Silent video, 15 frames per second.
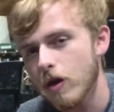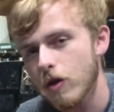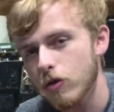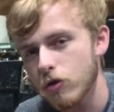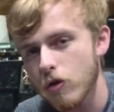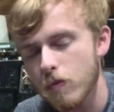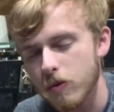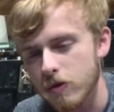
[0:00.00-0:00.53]

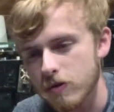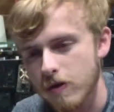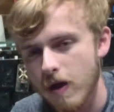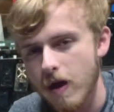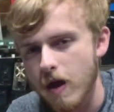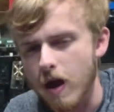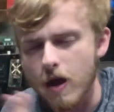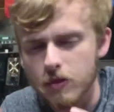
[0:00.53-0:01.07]
Supers,
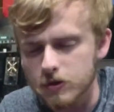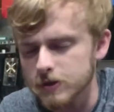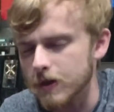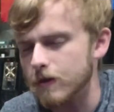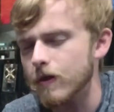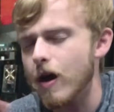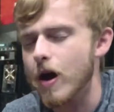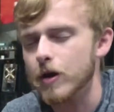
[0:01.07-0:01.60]
and there's a
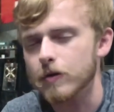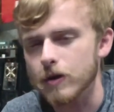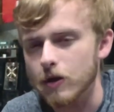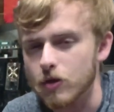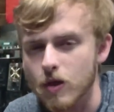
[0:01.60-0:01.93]
lottery.